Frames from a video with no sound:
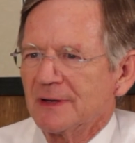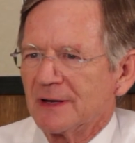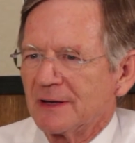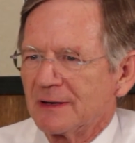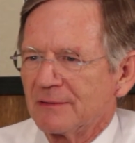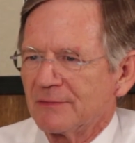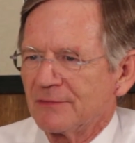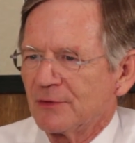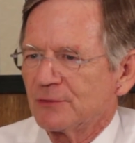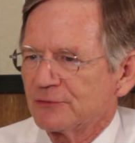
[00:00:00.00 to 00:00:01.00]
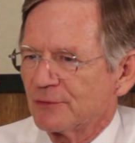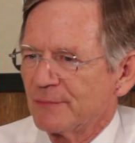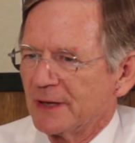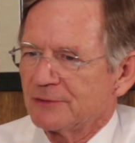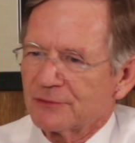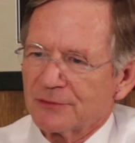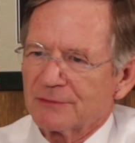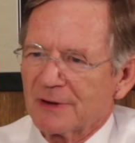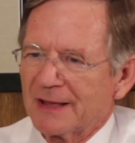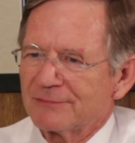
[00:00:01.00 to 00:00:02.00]
Uh, those are major
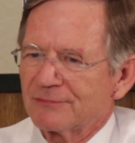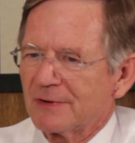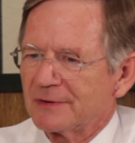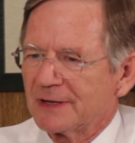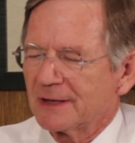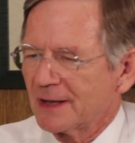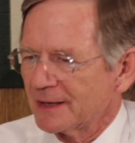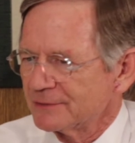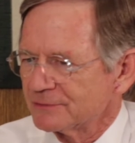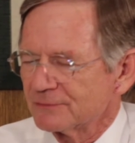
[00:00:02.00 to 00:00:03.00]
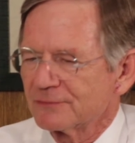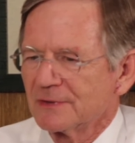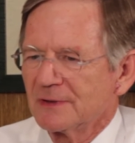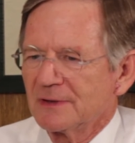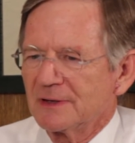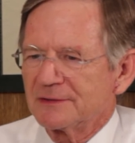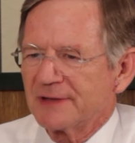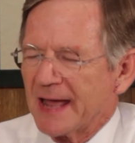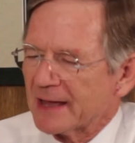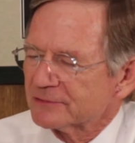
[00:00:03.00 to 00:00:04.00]
life-threatening kinds of
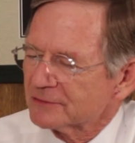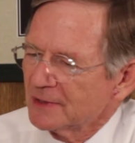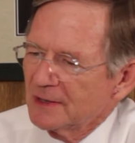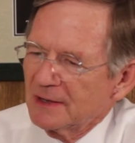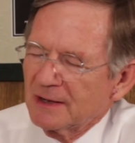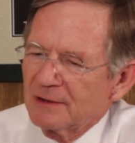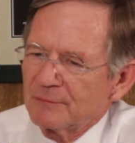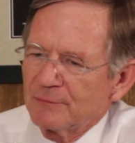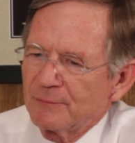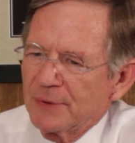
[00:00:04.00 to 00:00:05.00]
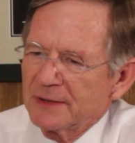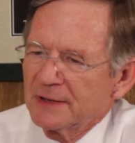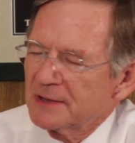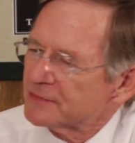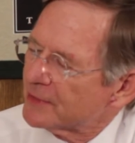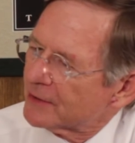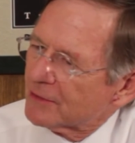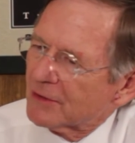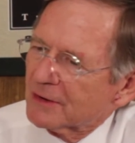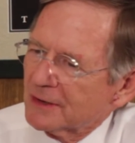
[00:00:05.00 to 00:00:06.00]
attacks. Um, but there
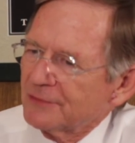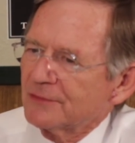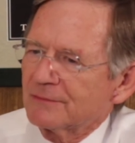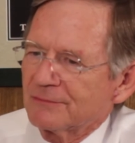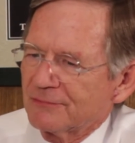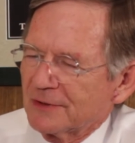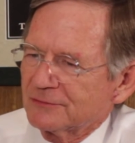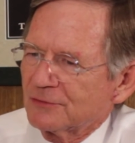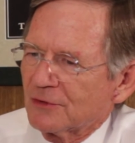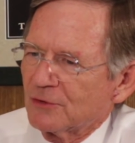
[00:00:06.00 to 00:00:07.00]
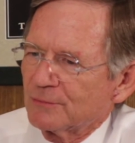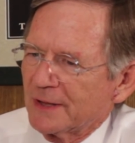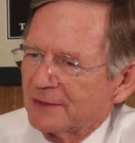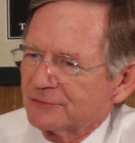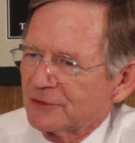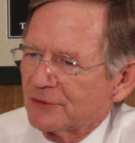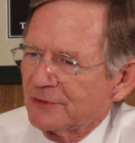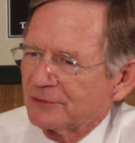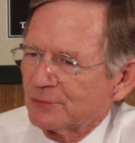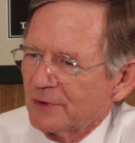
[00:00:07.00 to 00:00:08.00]
are other threats to our Homeland
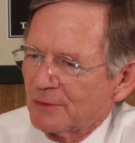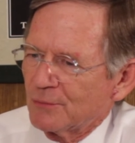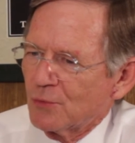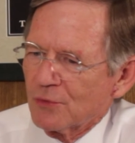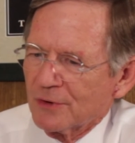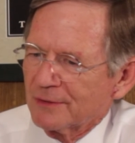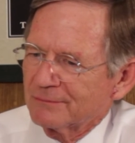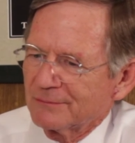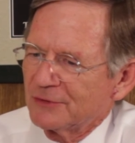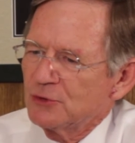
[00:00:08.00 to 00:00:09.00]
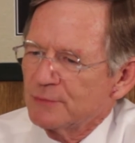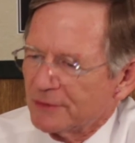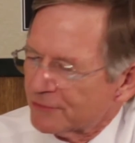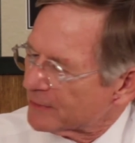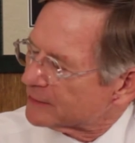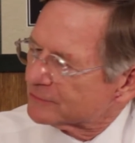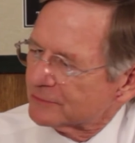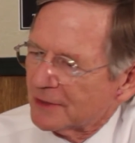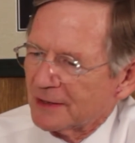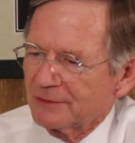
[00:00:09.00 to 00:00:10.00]
Security as well, more human threats.
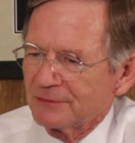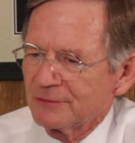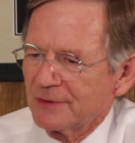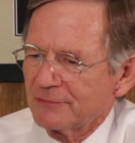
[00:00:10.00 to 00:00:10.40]
Uh, you mm-hmm.